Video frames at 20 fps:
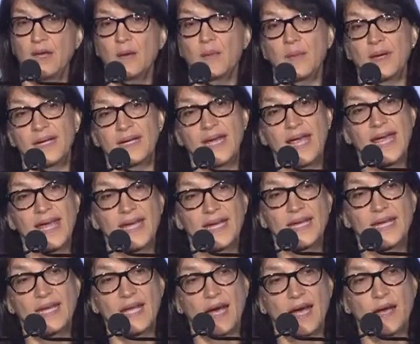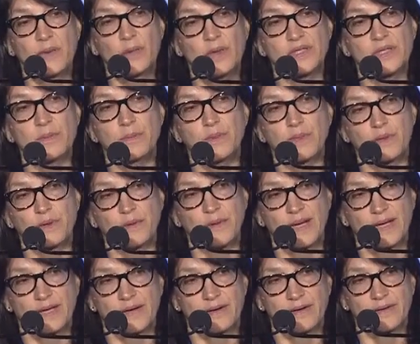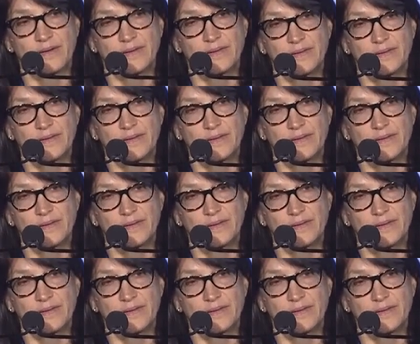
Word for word: But in Haiti, I was a book writer.